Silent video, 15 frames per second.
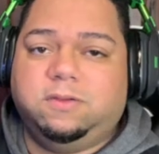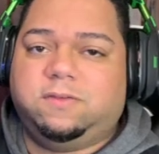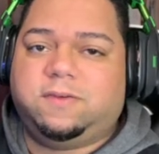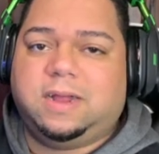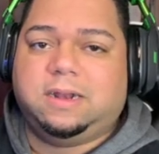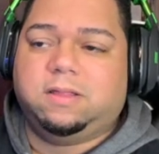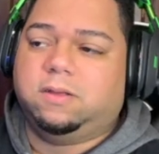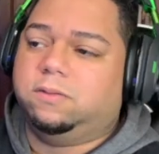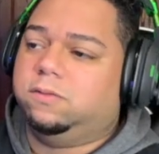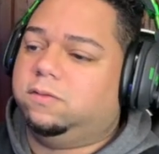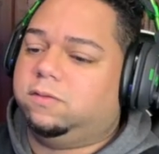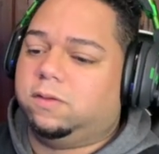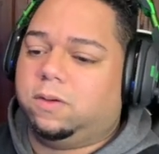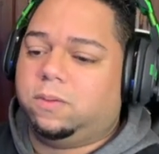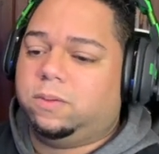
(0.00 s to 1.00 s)
fan of those.
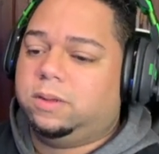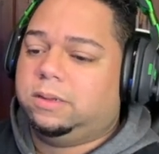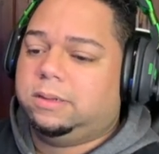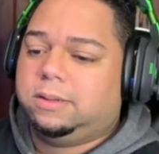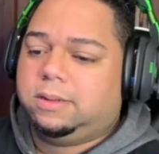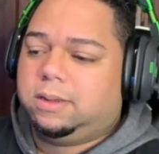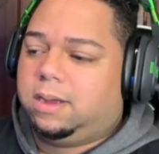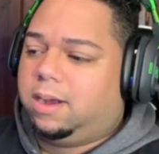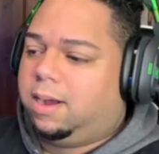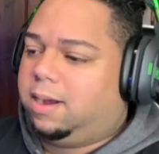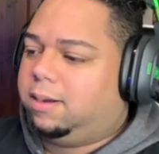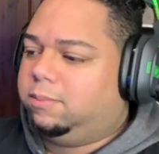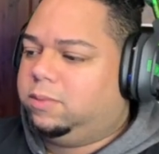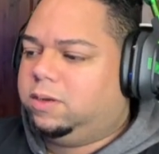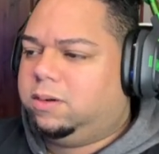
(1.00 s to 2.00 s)
So,
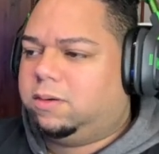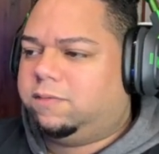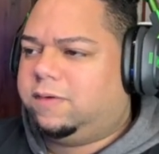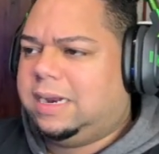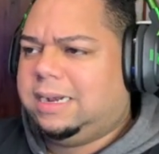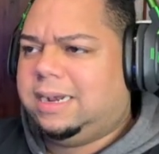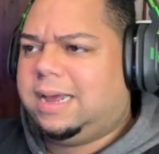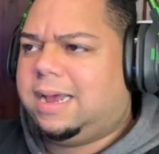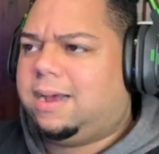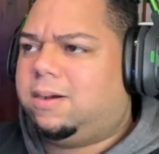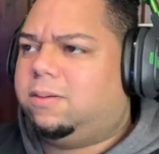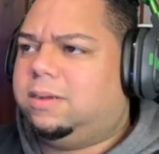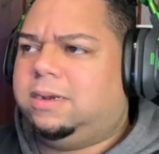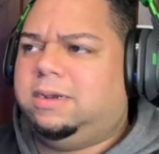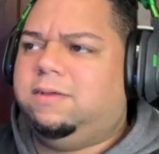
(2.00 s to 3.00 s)
you know, right
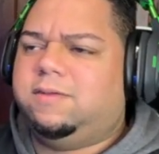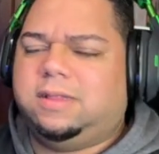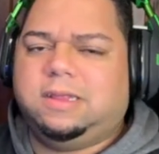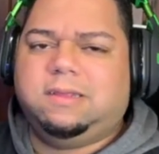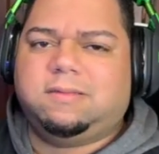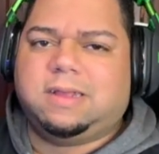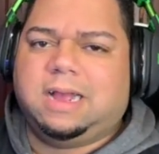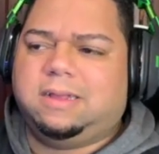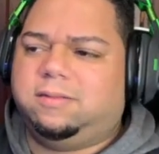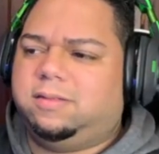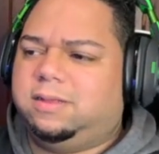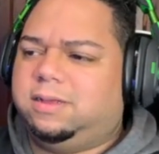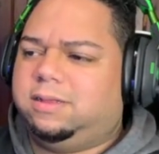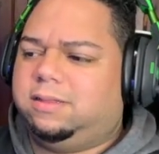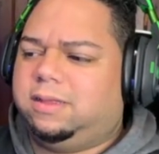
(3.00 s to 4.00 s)
now, and even these guys,
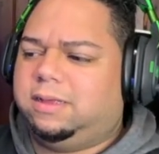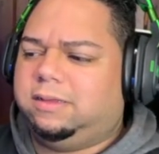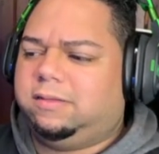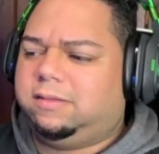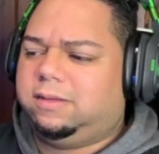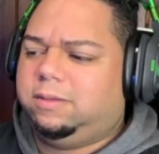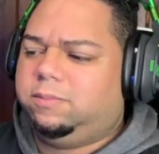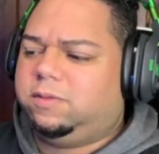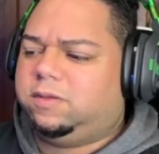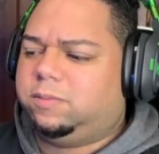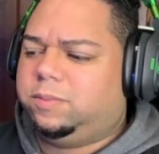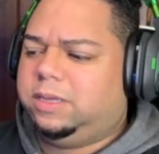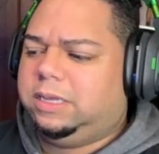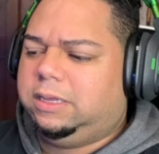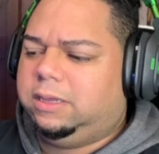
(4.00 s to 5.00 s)
they seem to
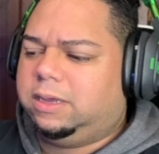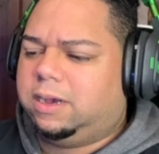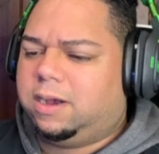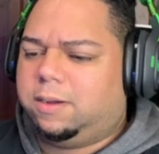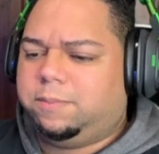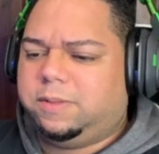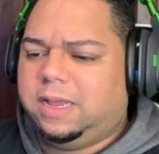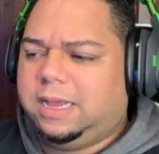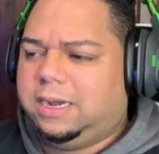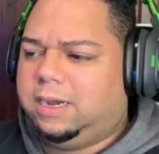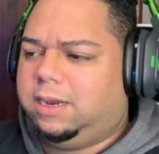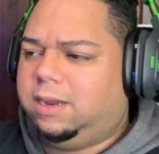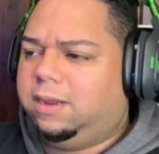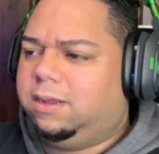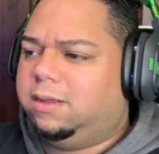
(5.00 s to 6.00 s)
be
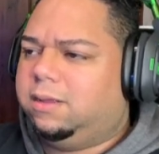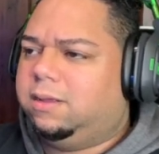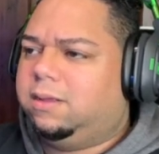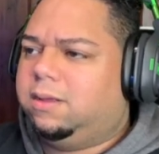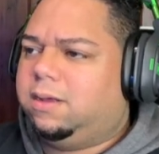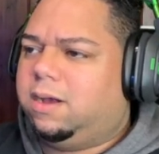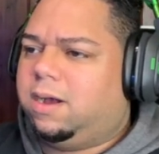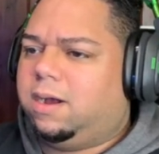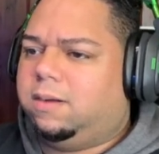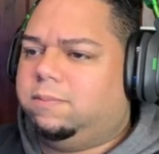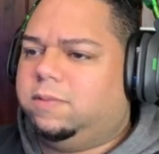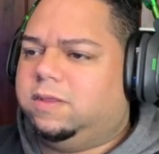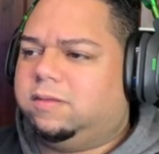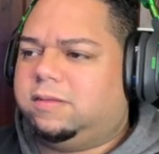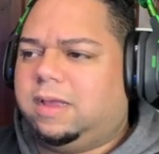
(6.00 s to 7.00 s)
updating
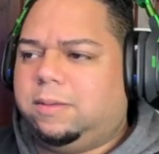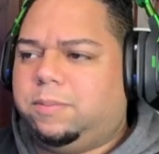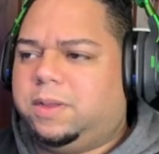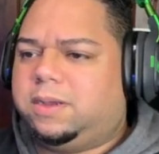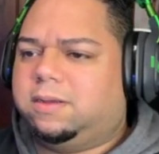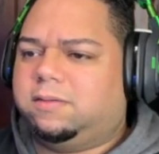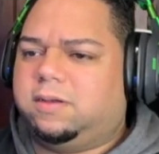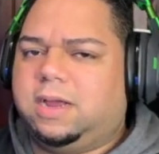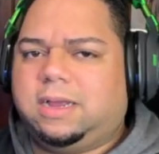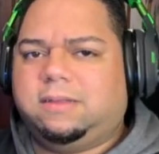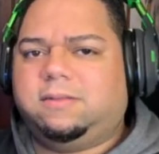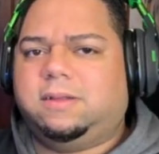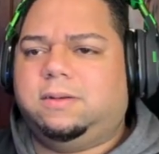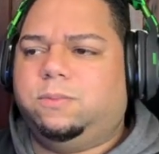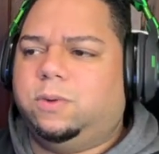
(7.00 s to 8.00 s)
the site, because like I
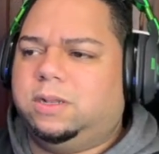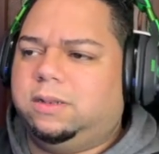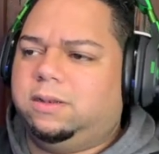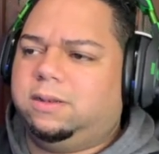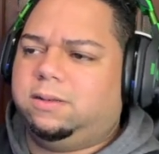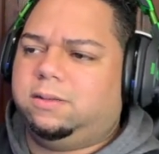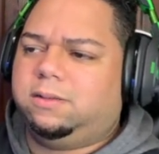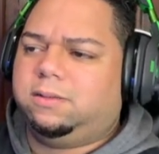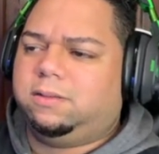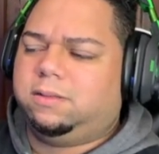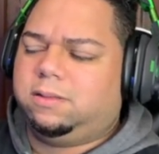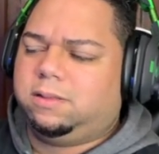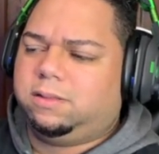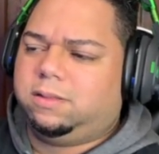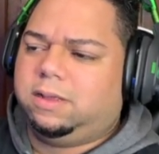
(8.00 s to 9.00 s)
said, when
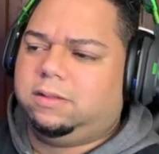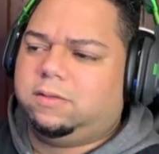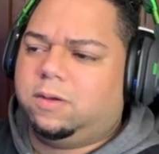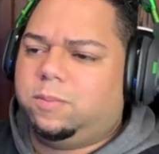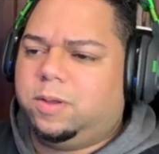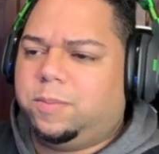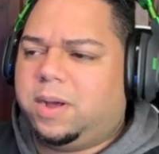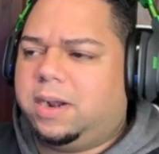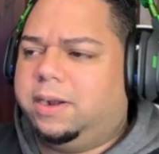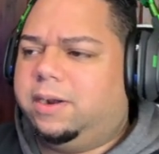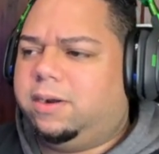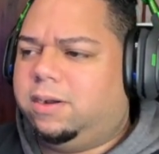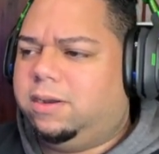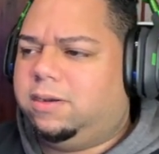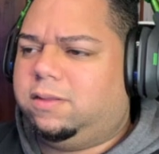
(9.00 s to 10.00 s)
they told me about it
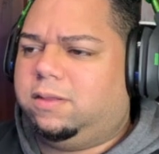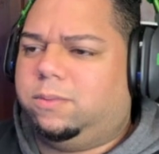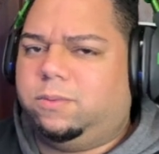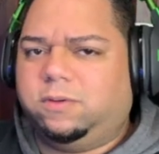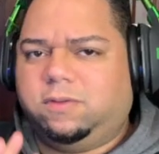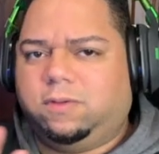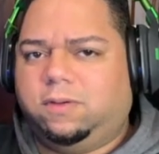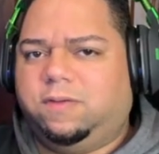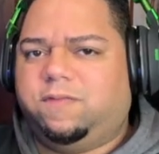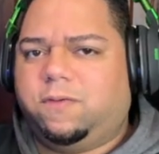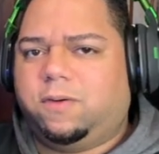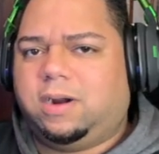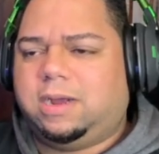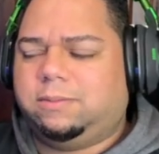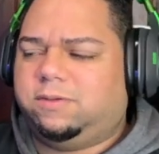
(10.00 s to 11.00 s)
earlier, there was only
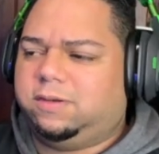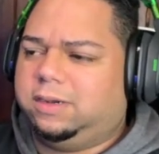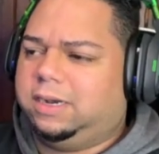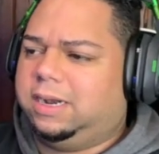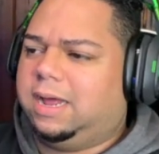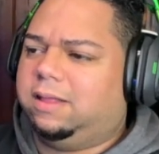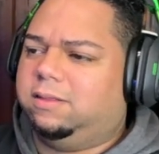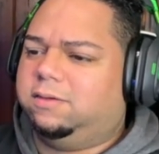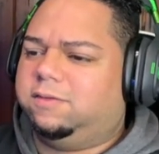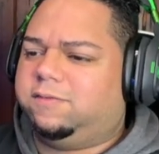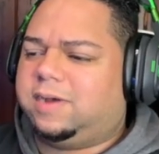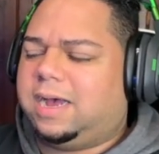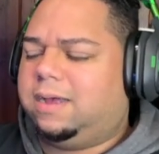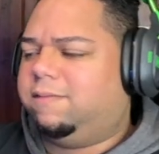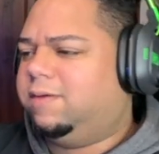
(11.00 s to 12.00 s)
4 options and now there's
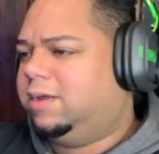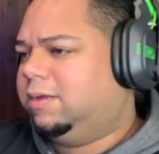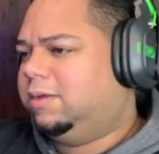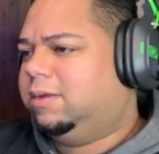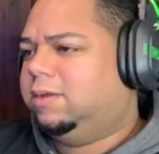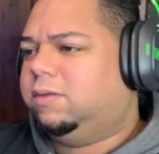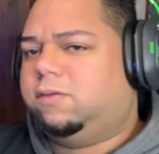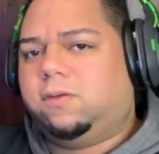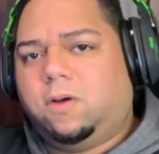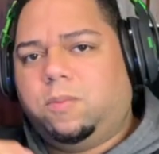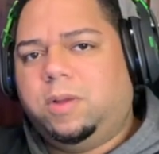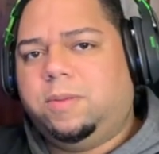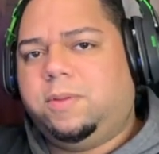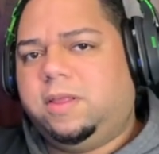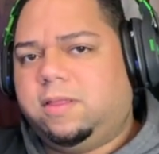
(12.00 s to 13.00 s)
5. So
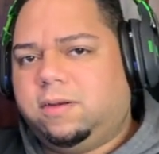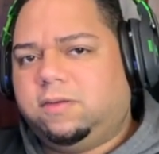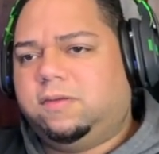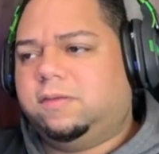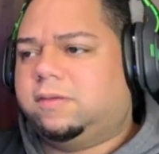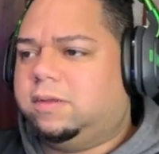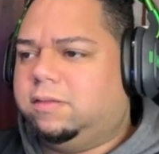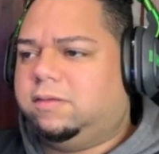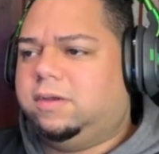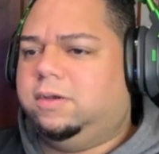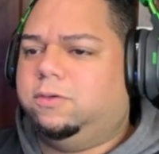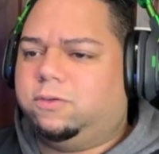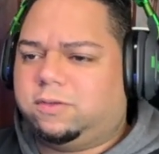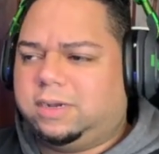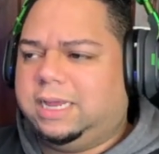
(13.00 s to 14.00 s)
maybe they're just
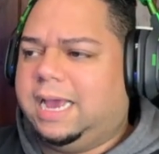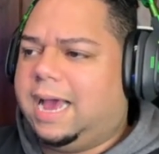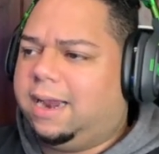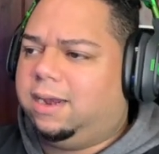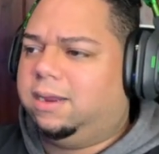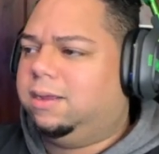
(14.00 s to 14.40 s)
continuously adding.